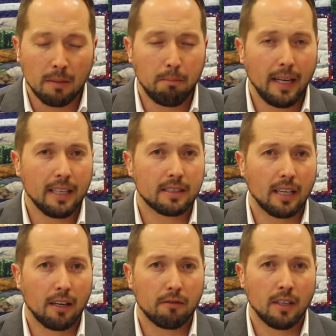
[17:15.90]
banks
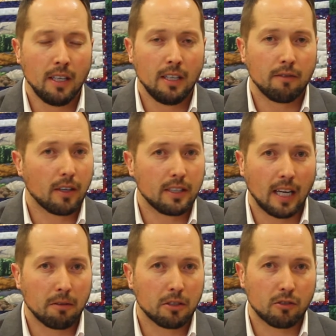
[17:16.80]
have very
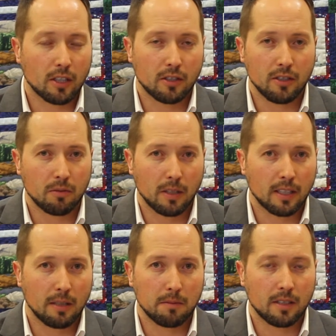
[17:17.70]
tight restrictions when
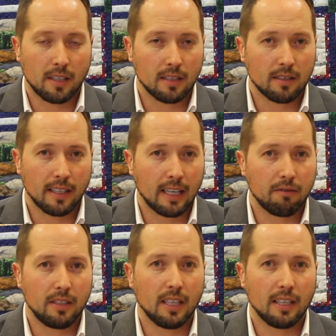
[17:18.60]
it comes to things like
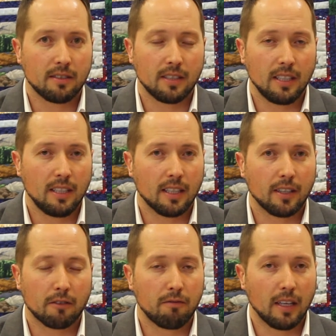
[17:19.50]
FDIC
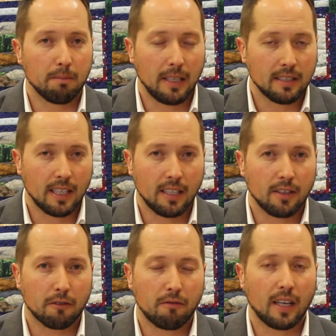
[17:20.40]
and
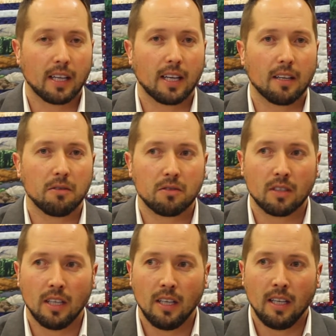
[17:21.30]
maintaining their Fed
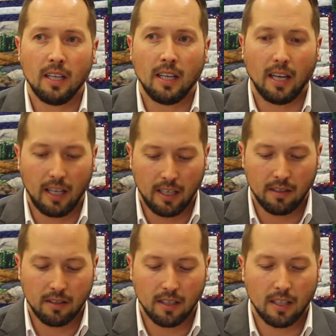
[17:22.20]
accounts,
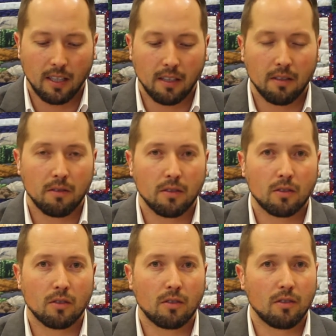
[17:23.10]
and
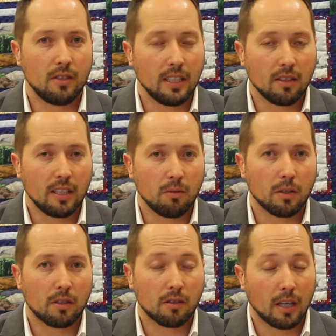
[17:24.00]
dealing
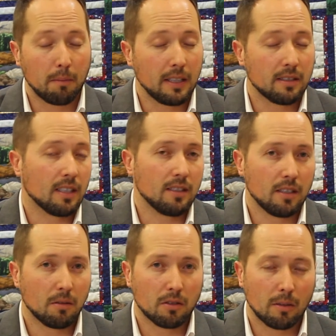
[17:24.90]
with companies that
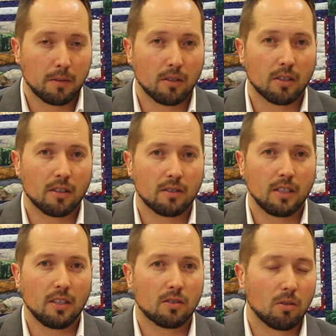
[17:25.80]
deal with
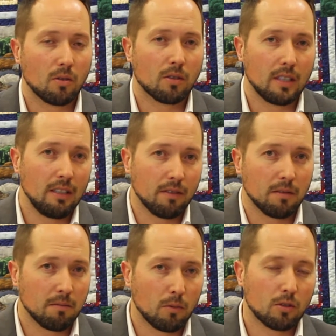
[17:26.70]
cryptocurrencies, or
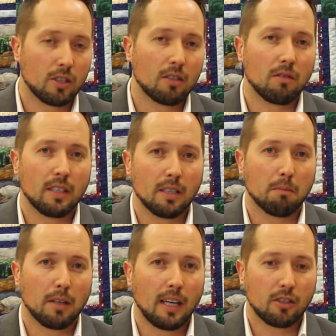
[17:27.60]
even more generally
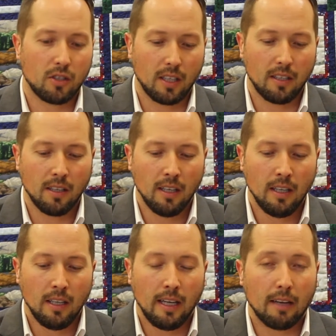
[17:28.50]
in blockchain,
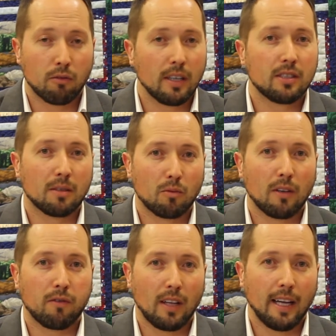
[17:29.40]
have raised some
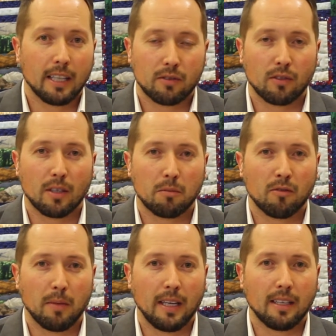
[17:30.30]
red flags for a number
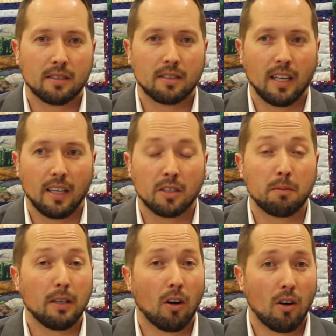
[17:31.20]
of banks. And
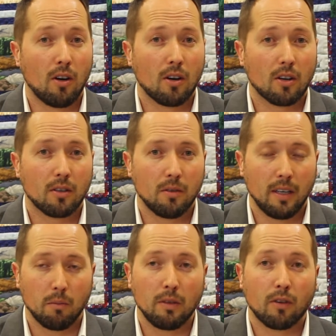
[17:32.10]
it's been hard,
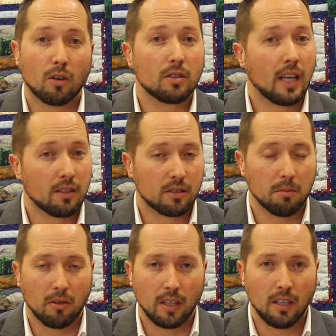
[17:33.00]
and we've heard
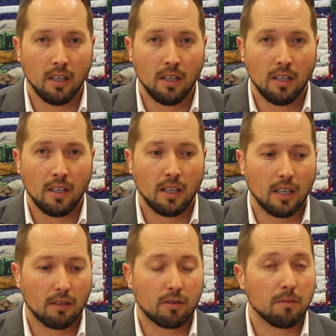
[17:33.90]
testimony
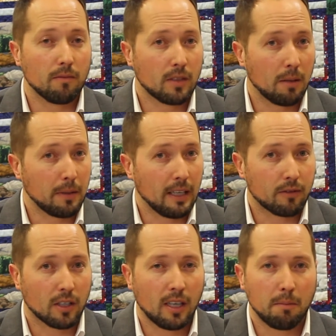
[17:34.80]
from company
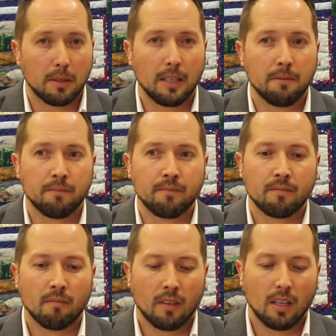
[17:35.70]
after company
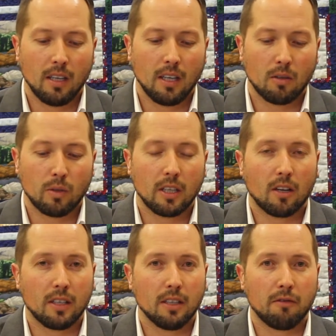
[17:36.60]

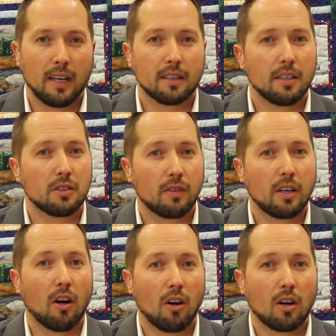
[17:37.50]
regarding the fact that it's
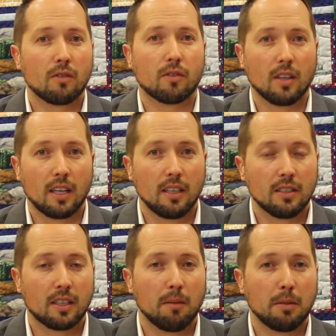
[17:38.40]
very hard for a lot of
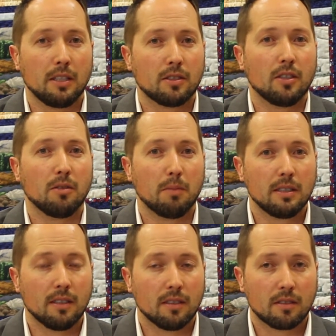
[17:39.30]
these companies to do
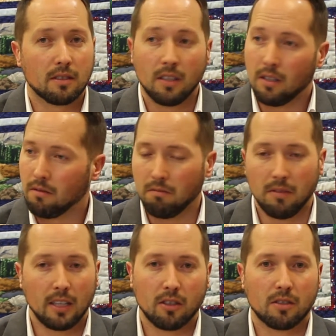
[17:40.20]
business,
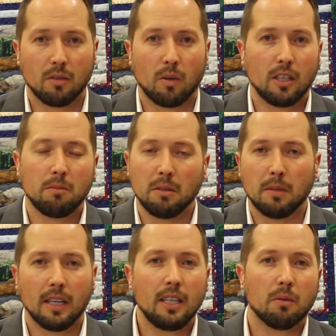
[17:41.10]
not just in
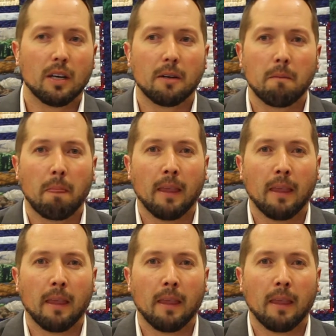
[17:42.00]
Wyoming but anywhere,